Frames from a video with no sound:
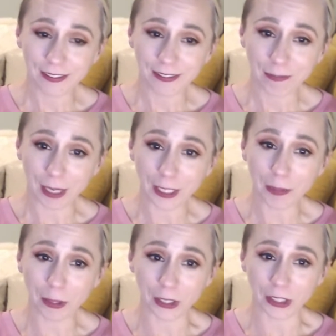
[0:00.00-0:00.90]
Michael
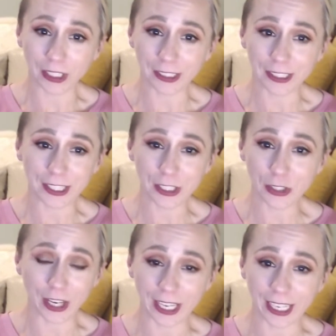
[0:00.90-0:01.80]
Pearl's
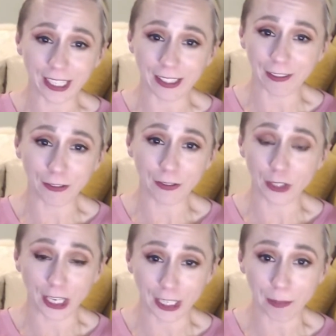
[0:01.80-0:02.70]
training up
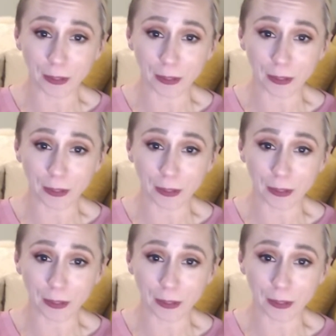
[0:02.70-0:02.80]
the